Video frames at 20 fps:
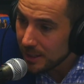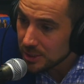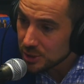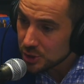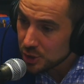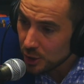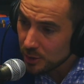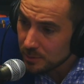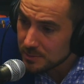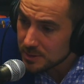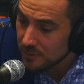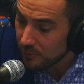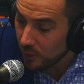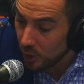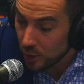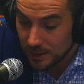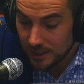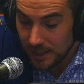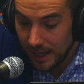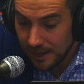But in terms
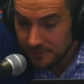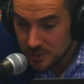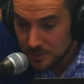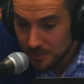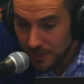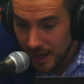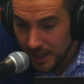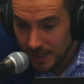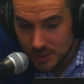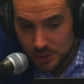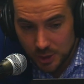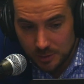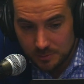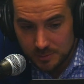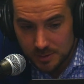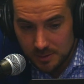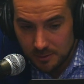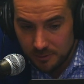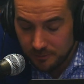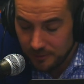of our lifespan, in
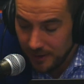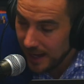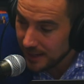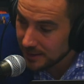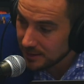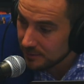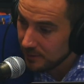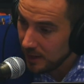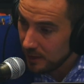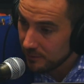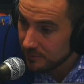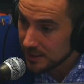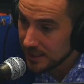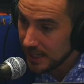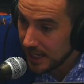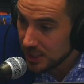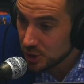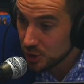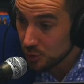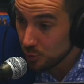terms of the fact of a
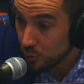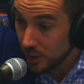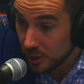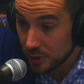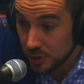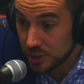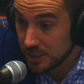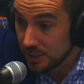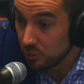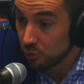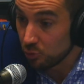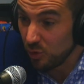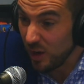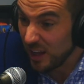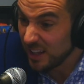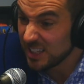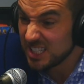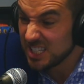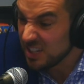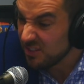nation, we are still
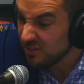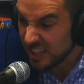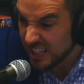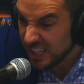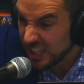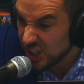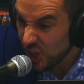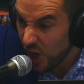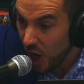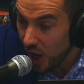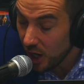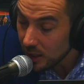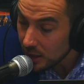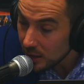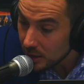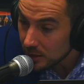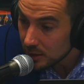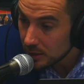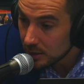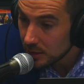relatively
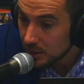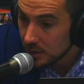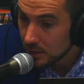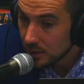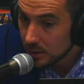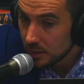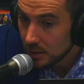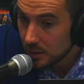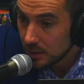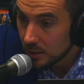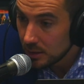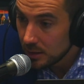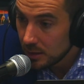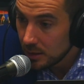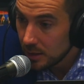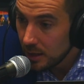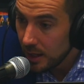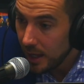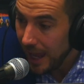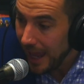young.
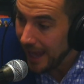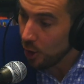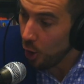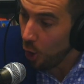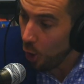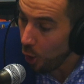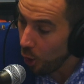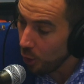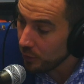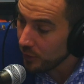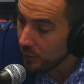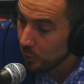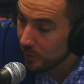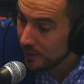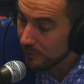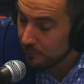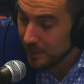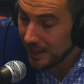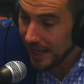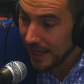And all that
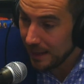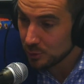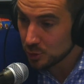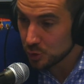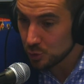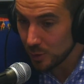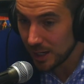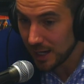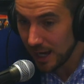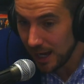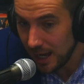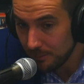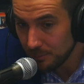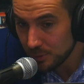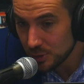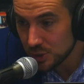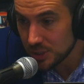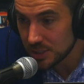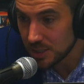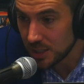we've been able to
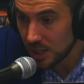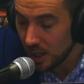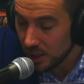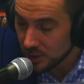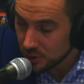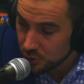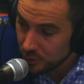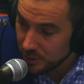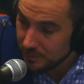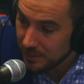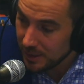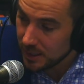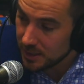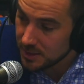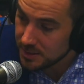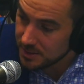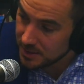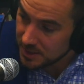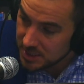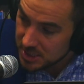accomplish as a country
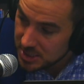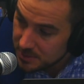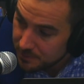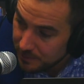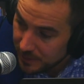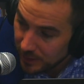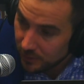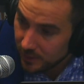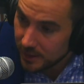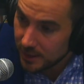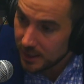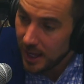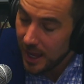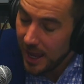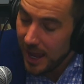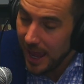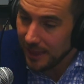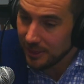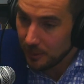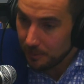because of the spirit
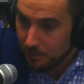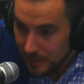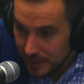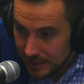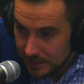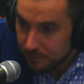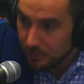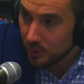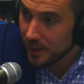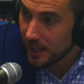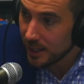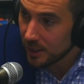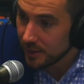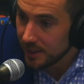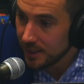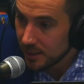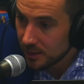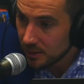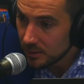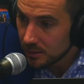and the people that
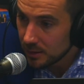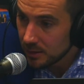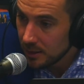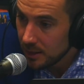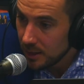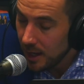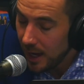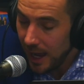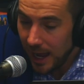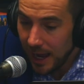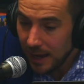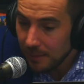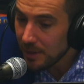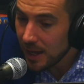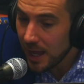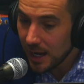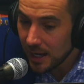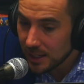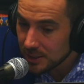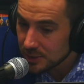are here,
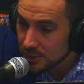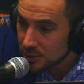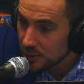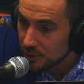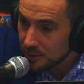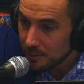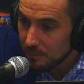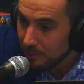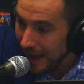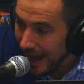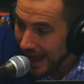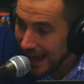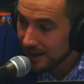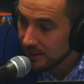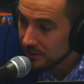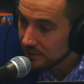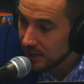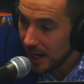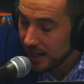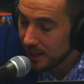I'm not going to turn the
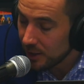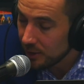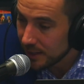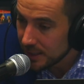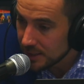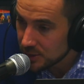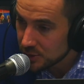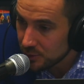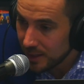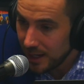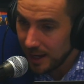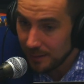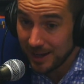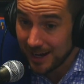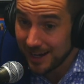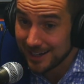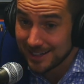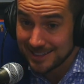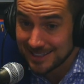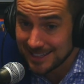back on our history. I'm
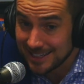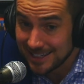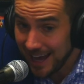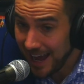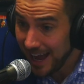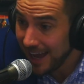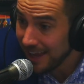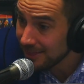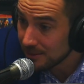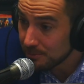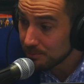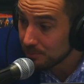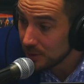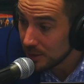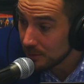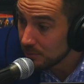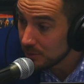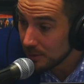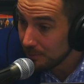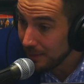not going to deny
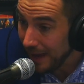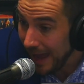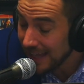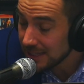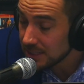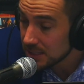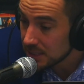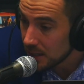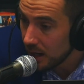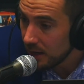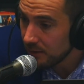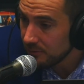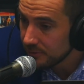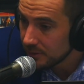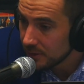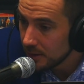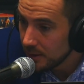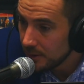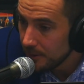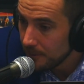the bad
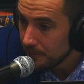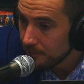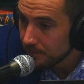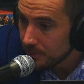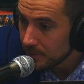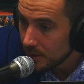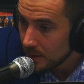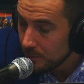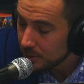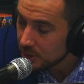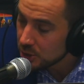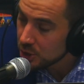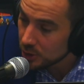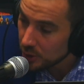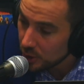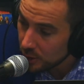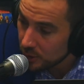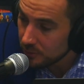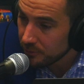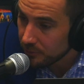stuff. But
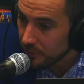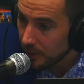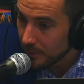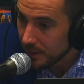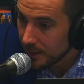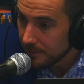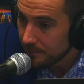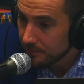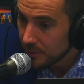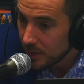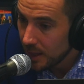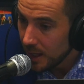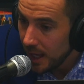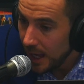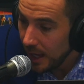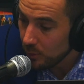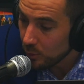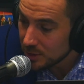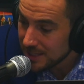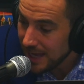you learn from it.
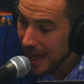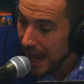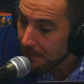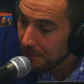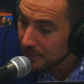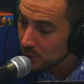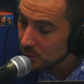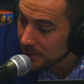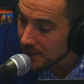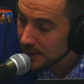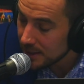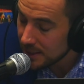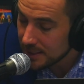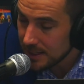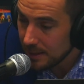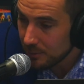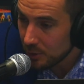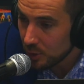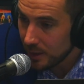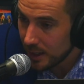And what's happened within
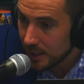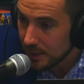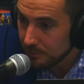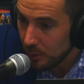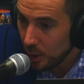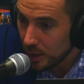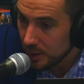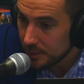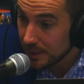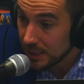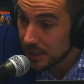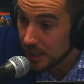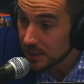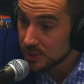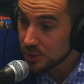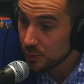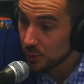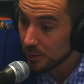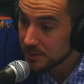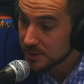the Democratic Party,
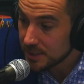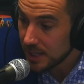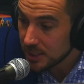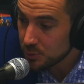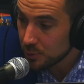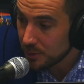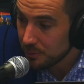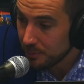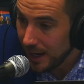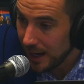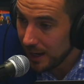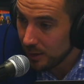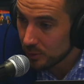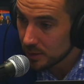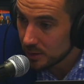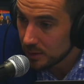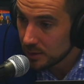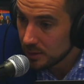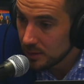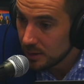because they're obsessed with
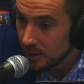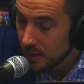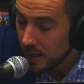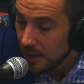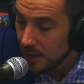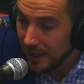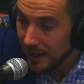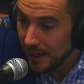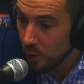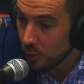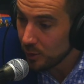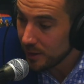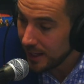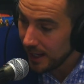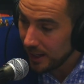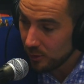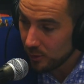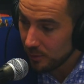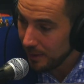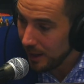power, they don't
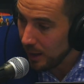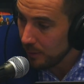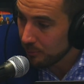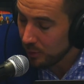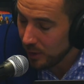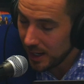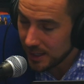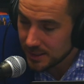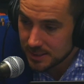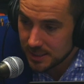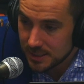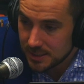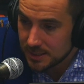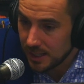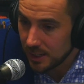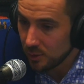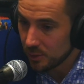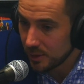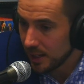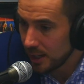care about
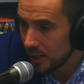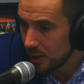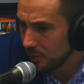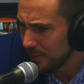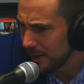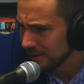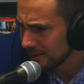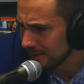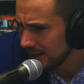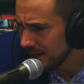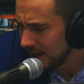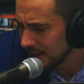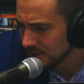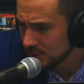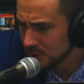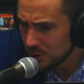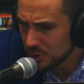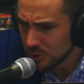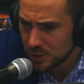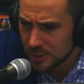process. They don't care about the
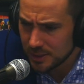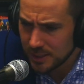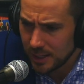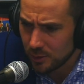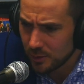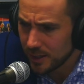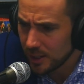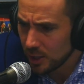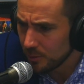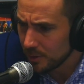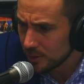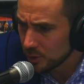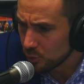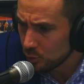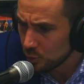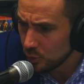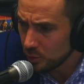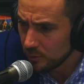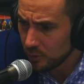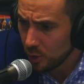Constitution. They don't care about
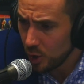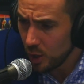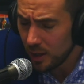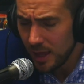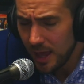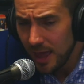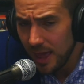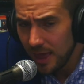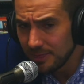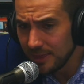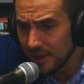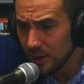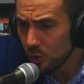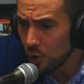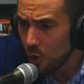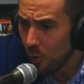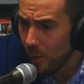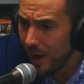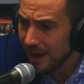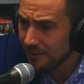the rule of law.
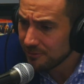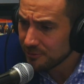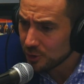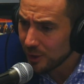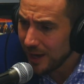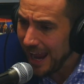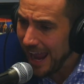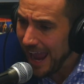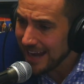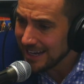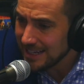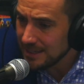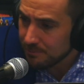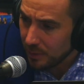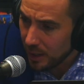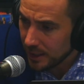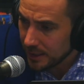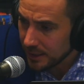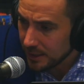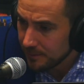They'll go after
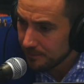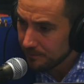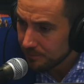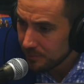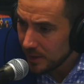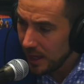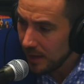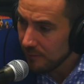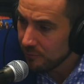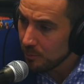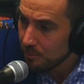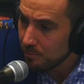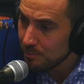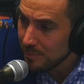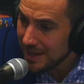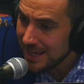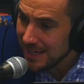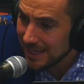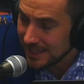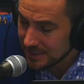anybody if it
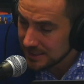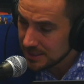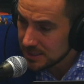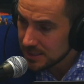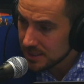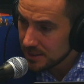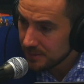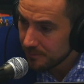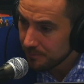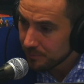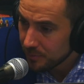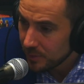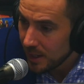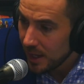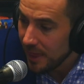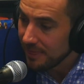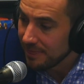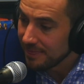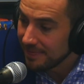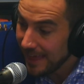means
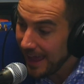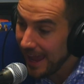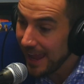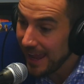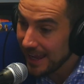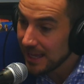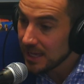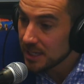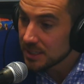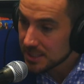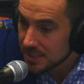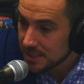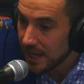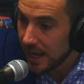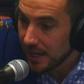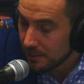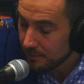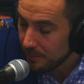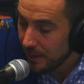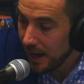they
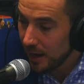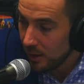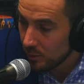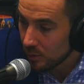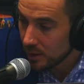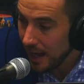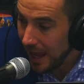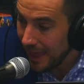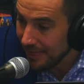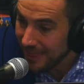stay in power.